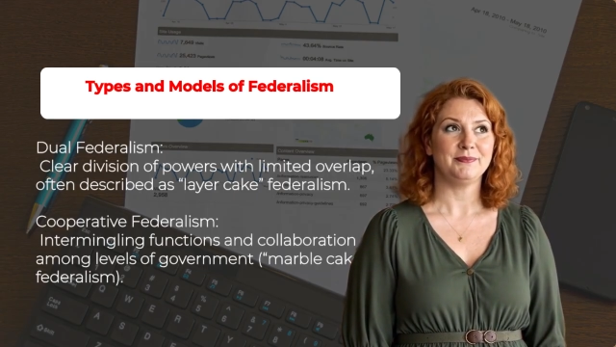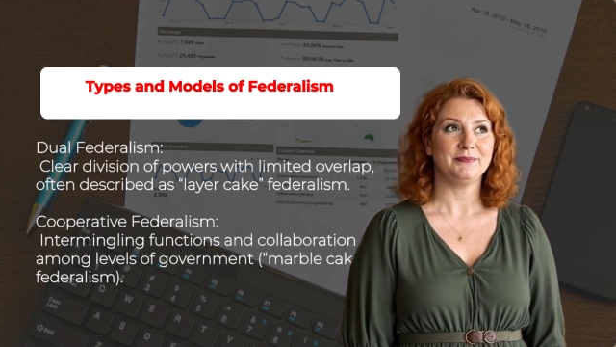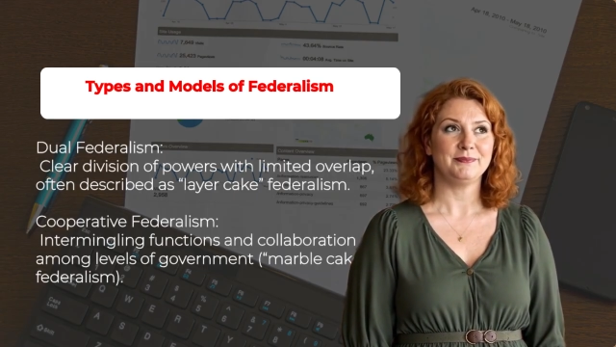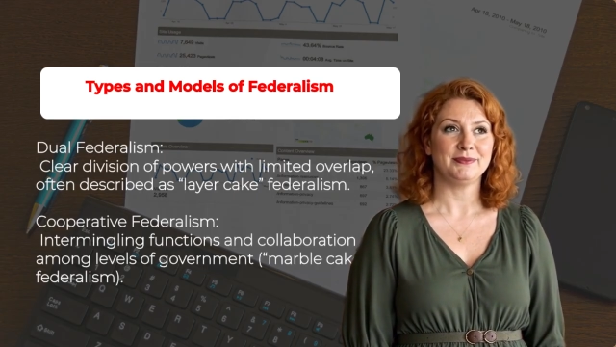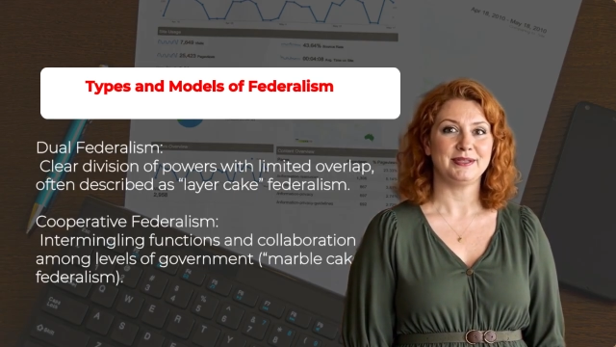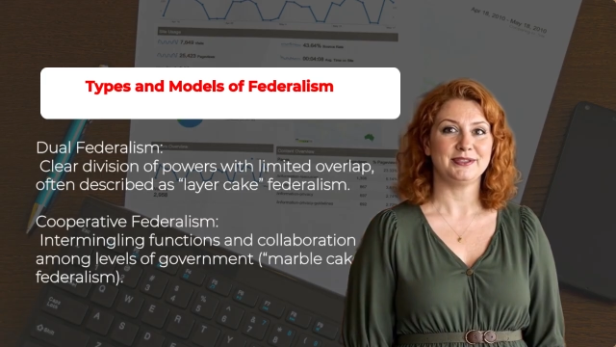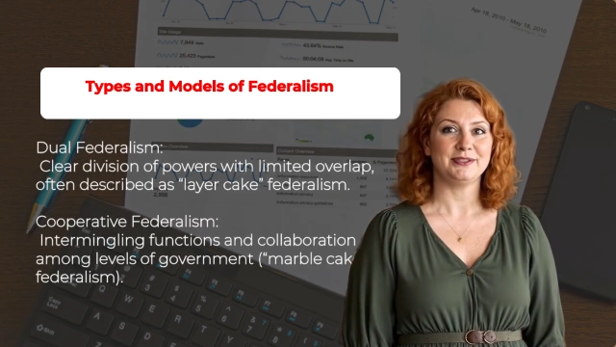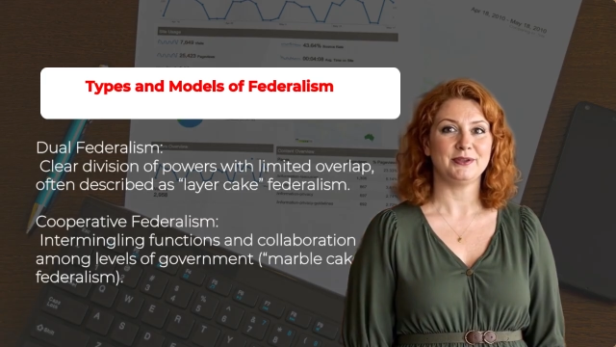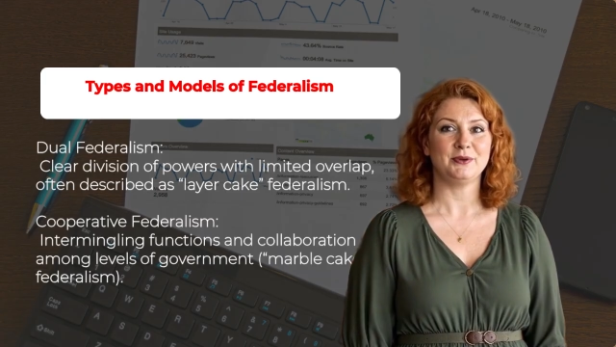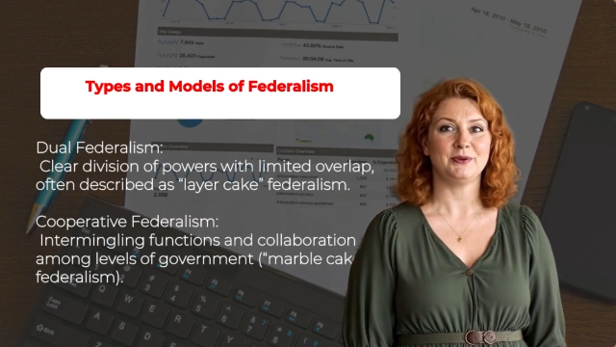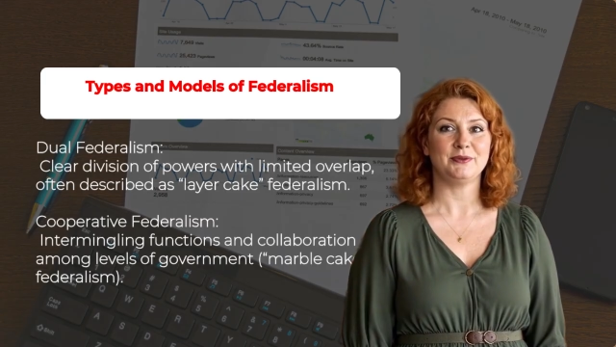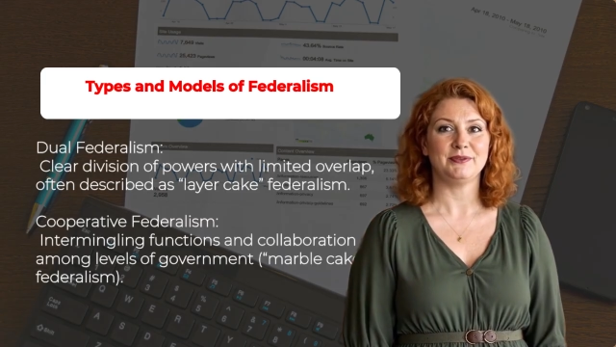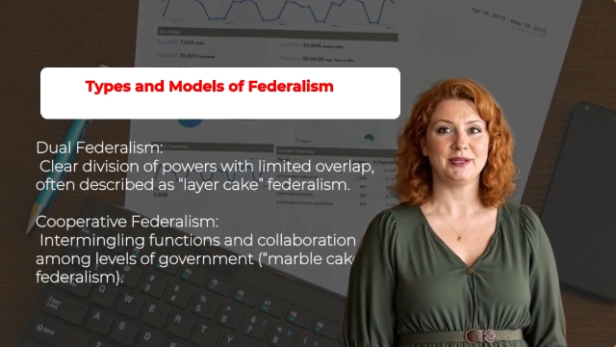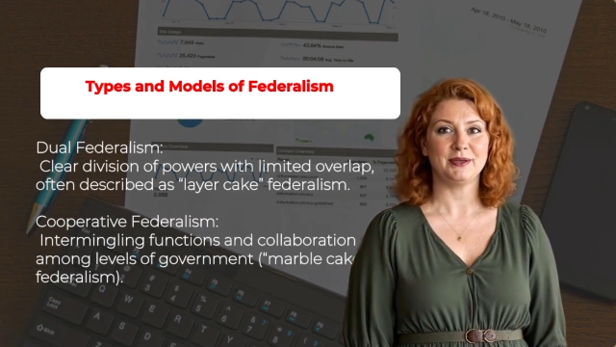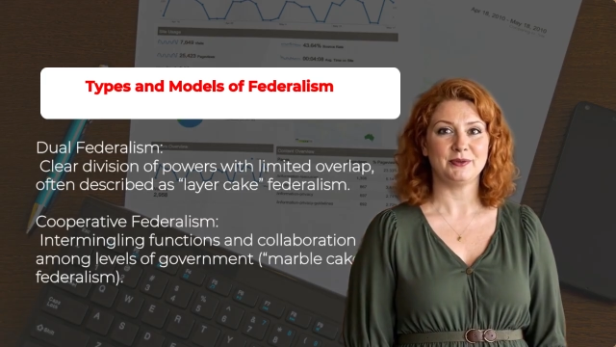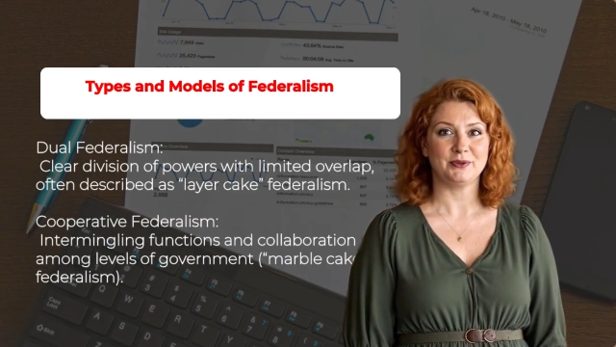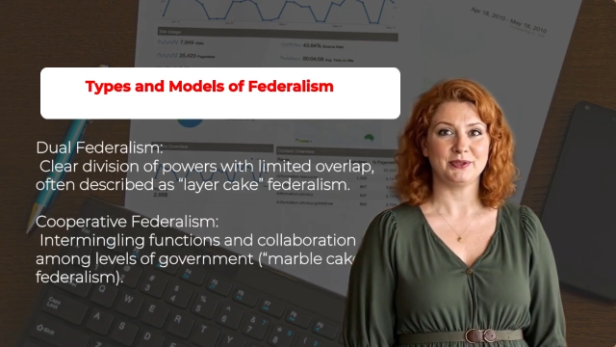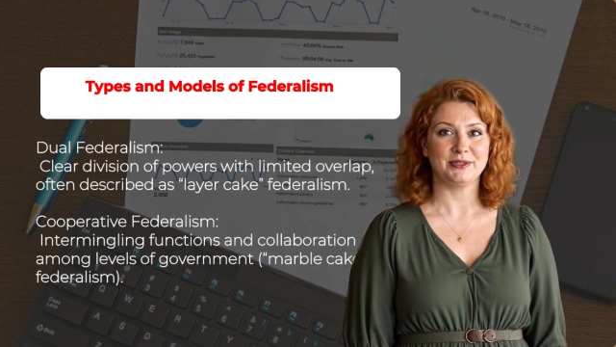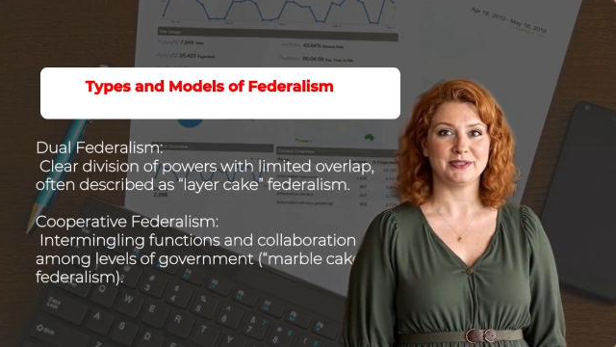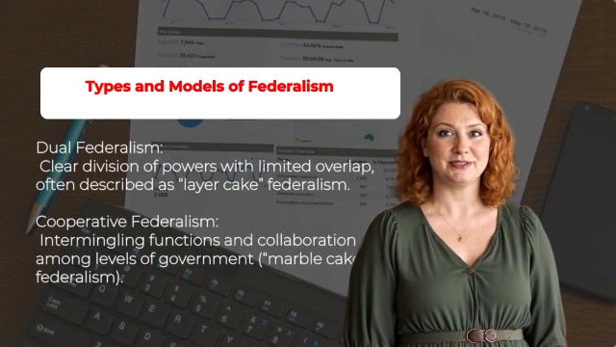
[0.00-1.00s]
Fiscal
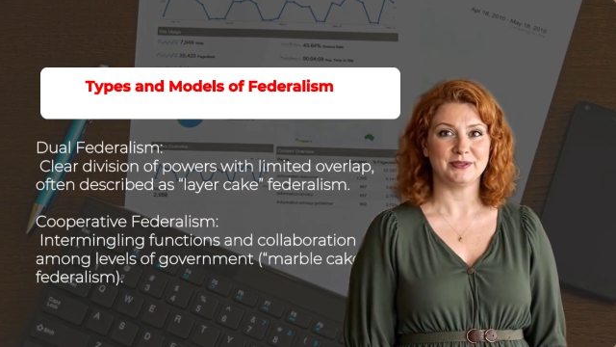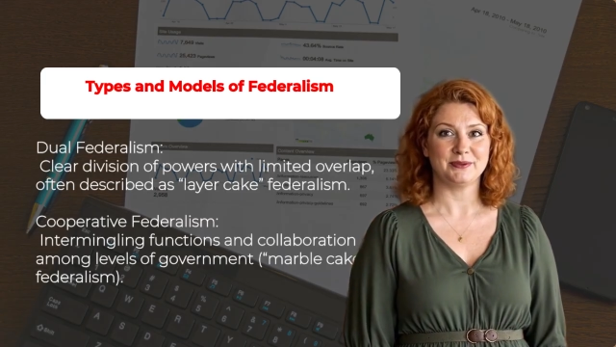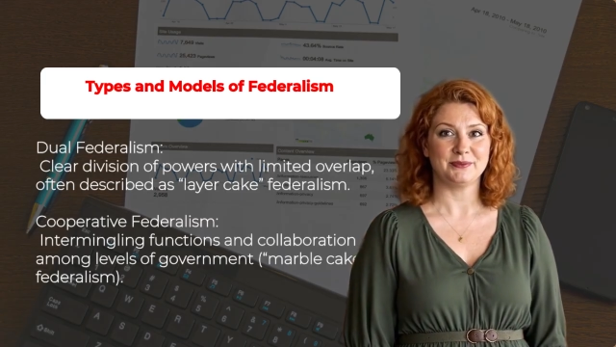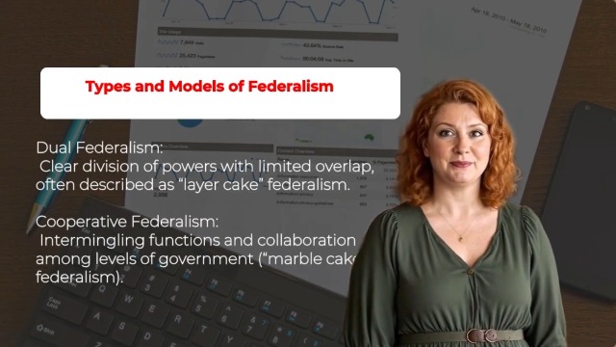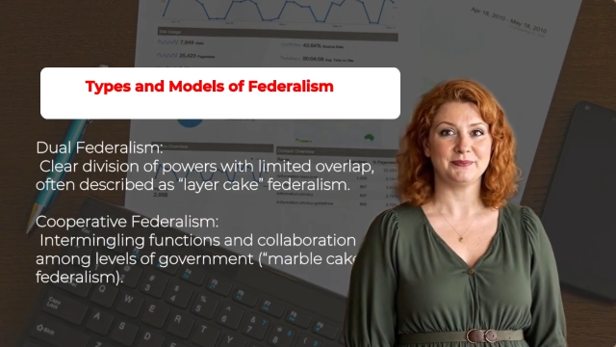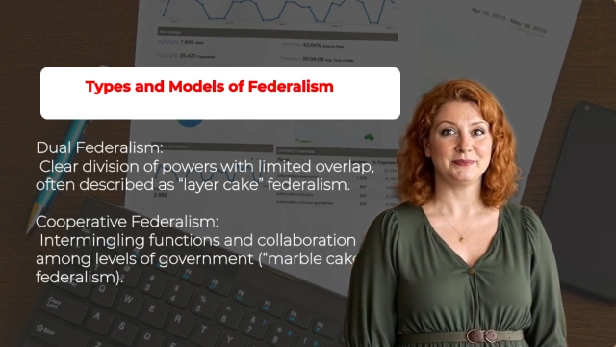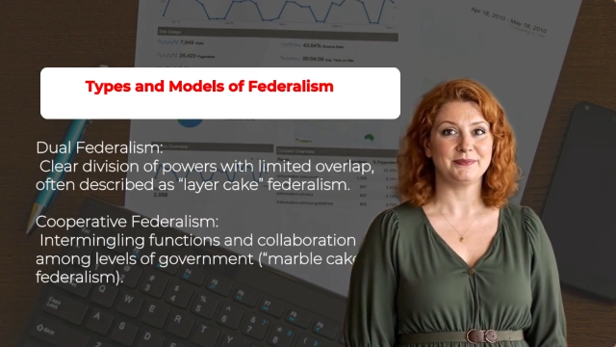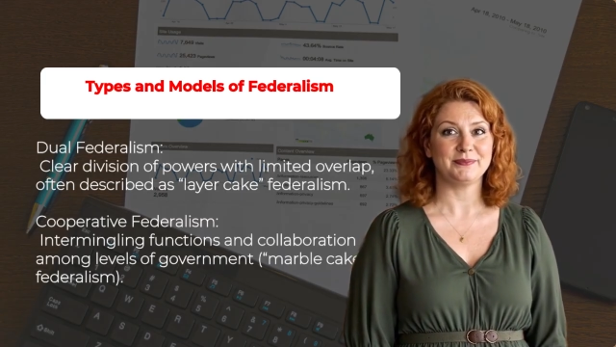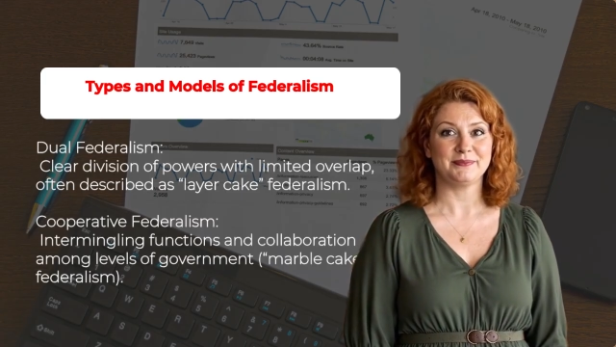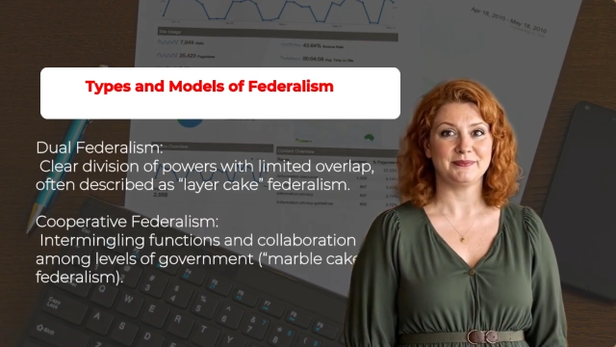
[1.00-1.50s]
federalism,